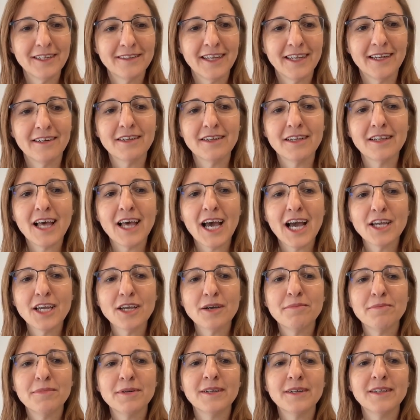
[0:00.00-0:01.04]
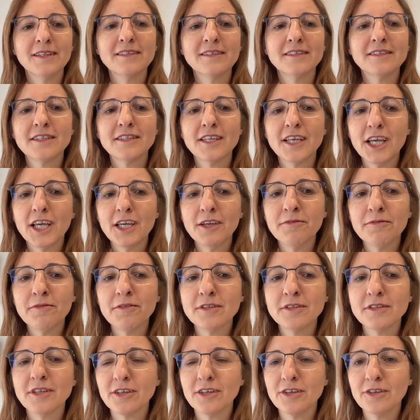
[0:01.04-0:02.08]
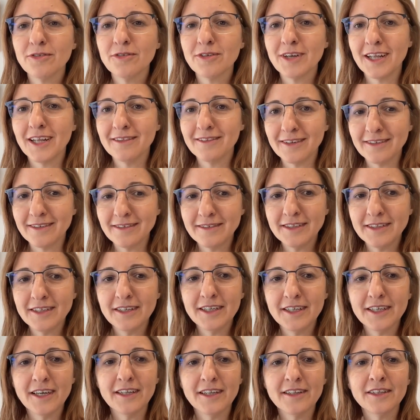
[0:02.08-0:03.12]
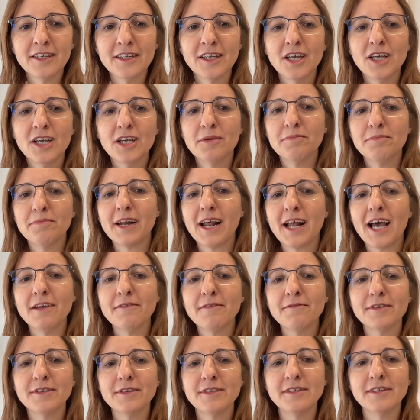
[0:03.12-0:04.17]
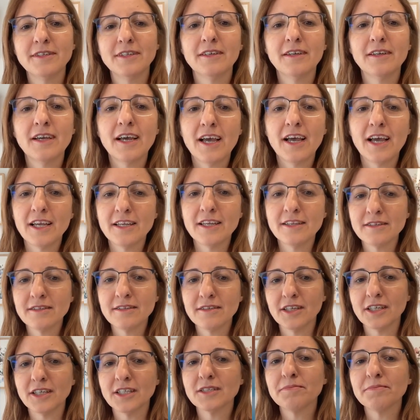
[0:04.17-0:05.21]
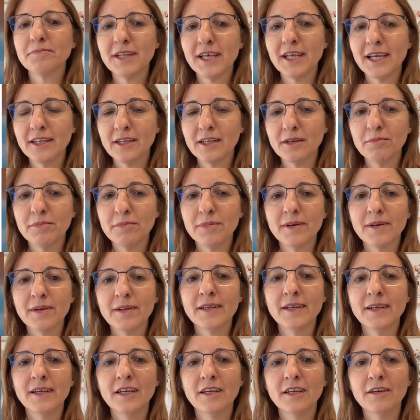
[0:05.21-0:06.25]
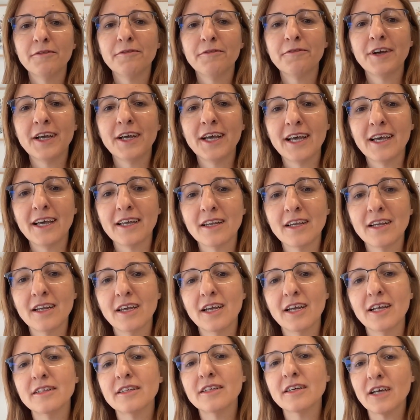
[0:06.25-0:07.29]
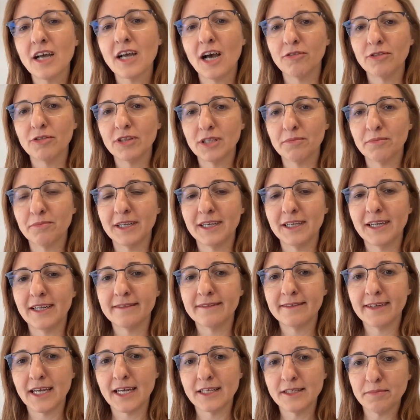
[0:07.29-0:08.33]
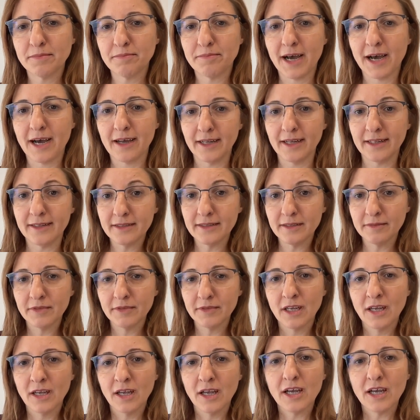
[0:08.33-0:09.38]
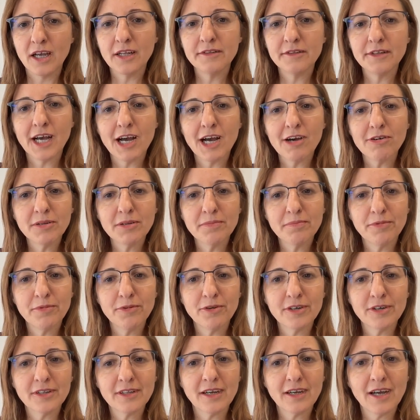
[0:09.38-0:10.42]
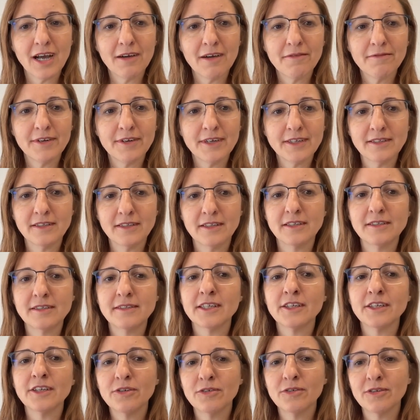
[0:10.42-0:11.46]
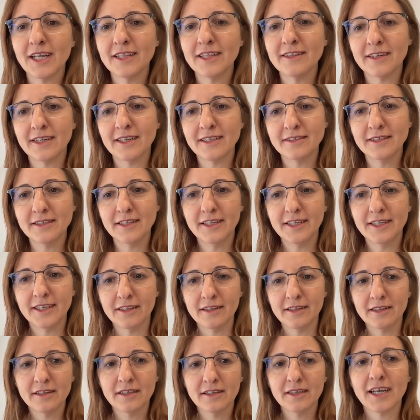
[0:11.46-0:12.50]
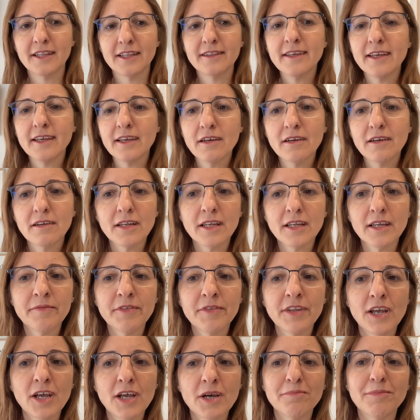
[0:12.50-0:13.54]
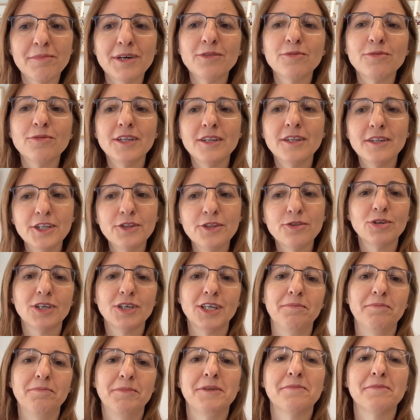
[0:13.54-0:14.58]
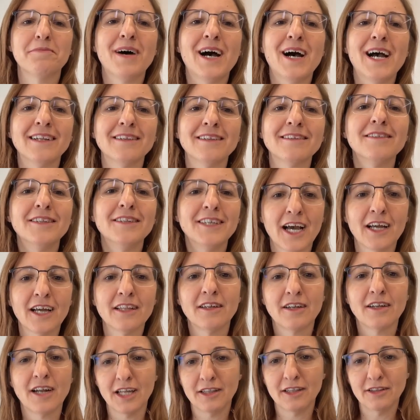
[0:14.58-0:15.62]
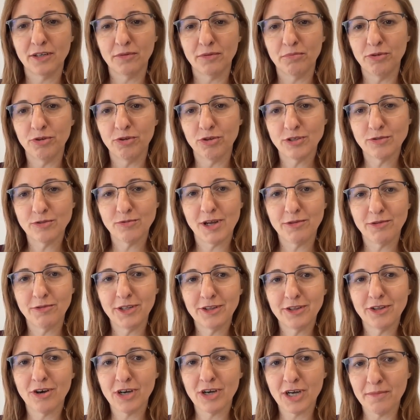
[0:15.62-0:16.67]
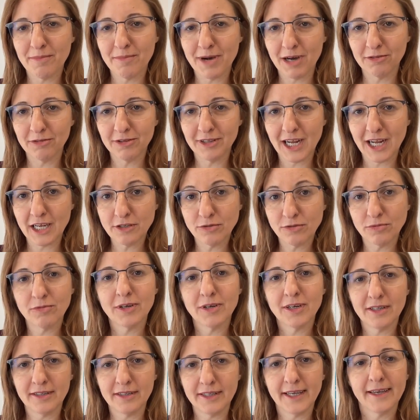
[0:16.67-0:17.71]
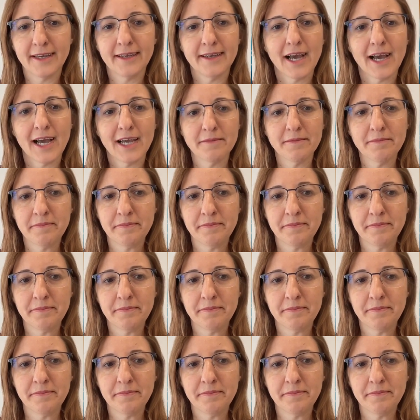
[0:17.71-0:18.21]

reliable, safe, secure and resilient, privacy enhanced, explainable, fair, and accountable and transparent. And our report covers the secure and resilient category, but we need to keep in mind the other attributes when we talk about trustworthy AI.